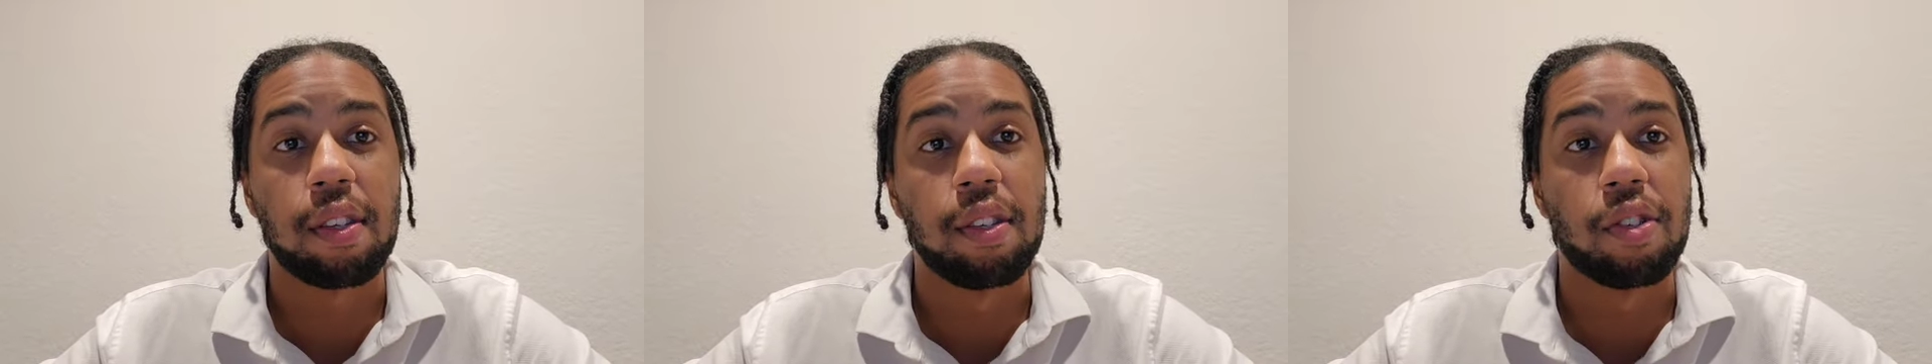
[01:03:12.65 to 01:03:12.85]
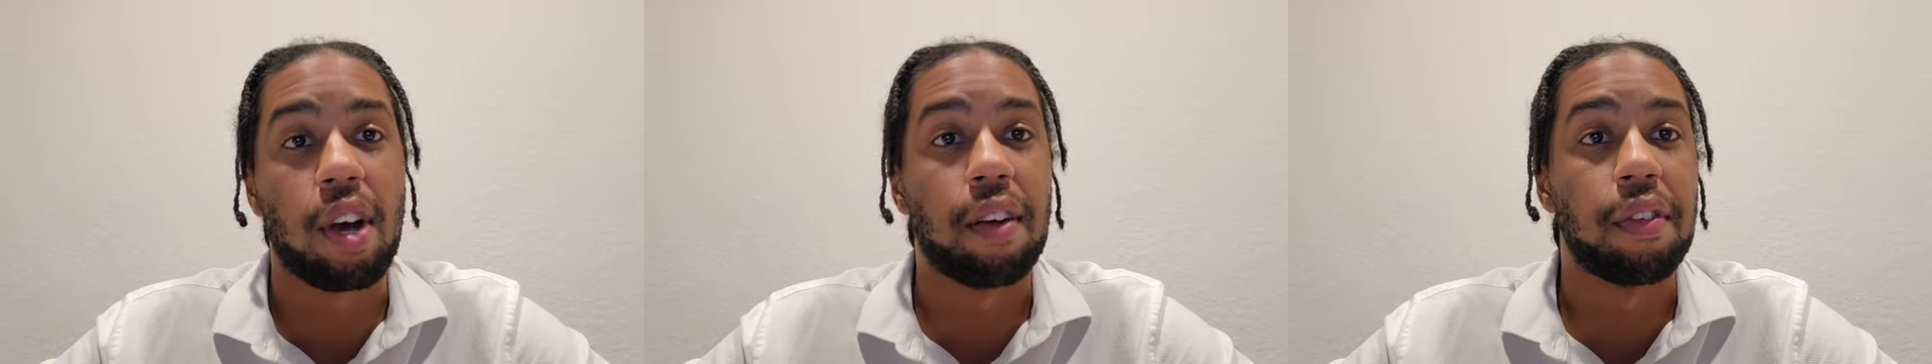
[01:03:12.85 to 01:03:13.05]

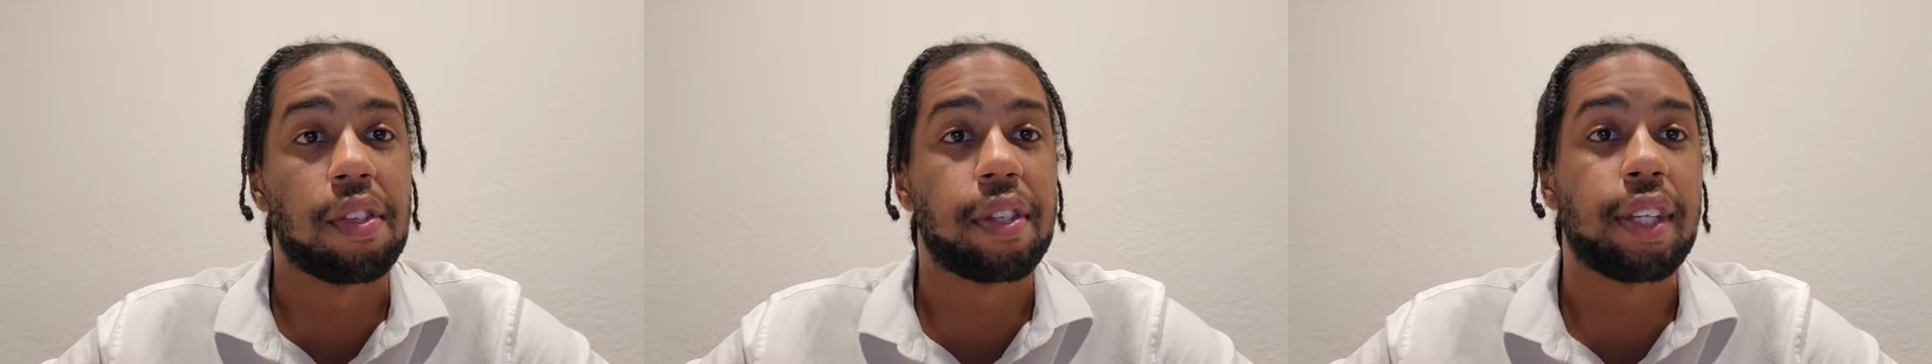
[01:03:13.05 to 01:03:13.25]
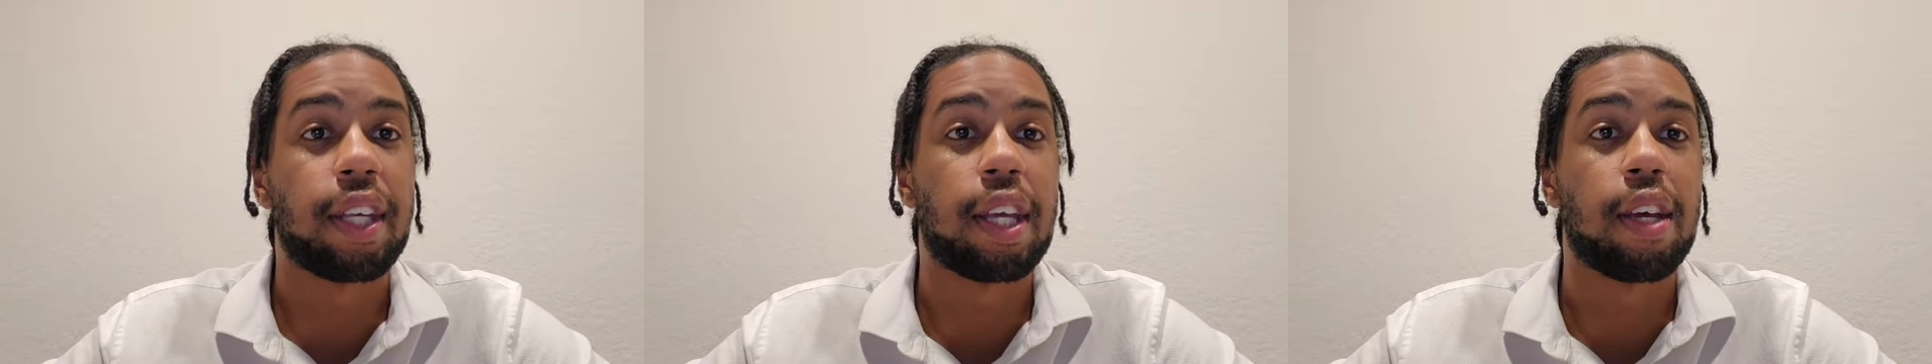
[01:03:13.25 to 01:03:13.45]
So
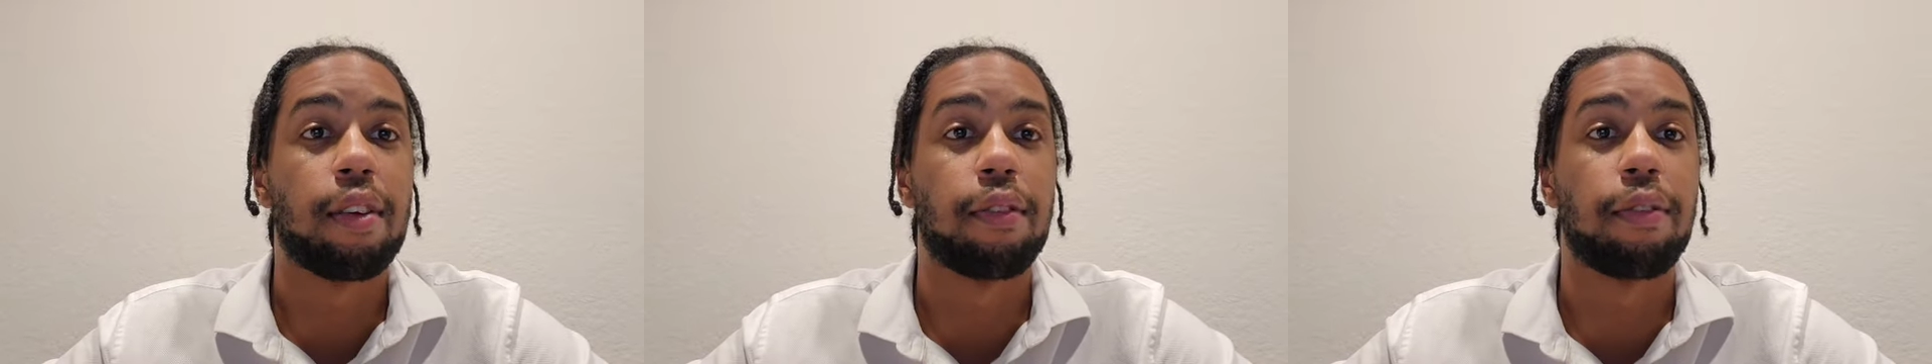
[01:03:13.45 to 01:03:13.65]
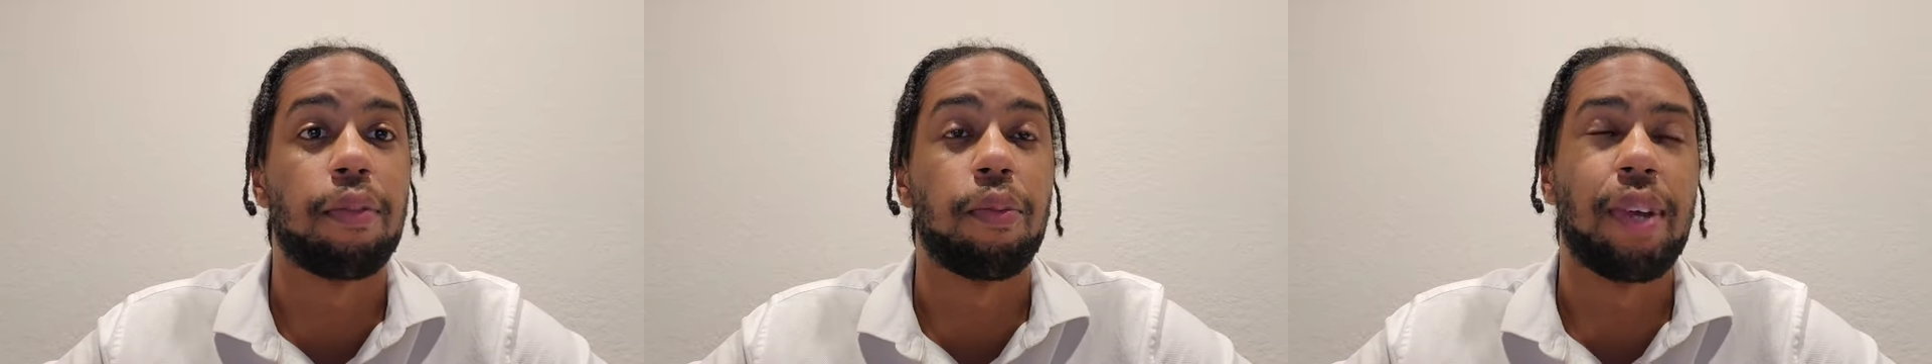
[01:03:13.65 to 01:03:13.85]
obviously
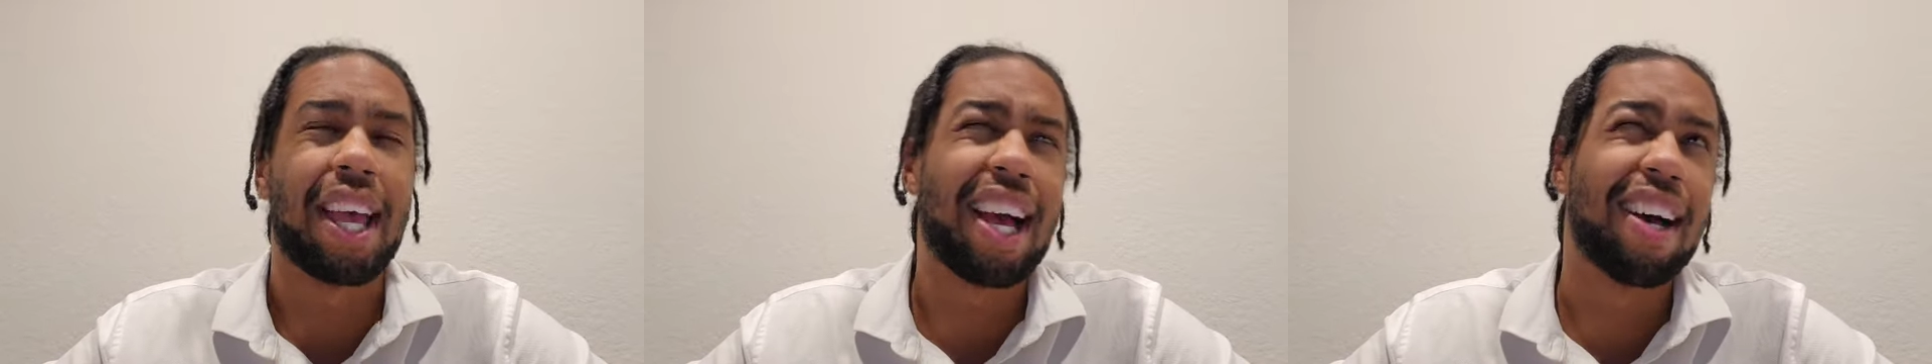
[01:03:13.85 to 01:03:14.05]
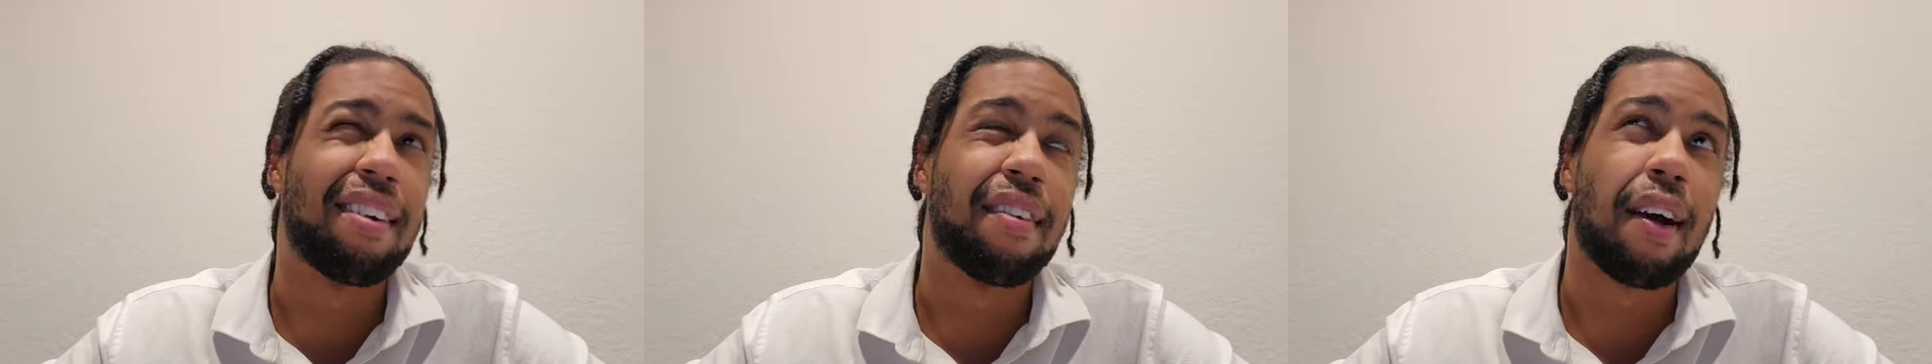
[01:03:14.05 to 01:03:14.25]
if we have,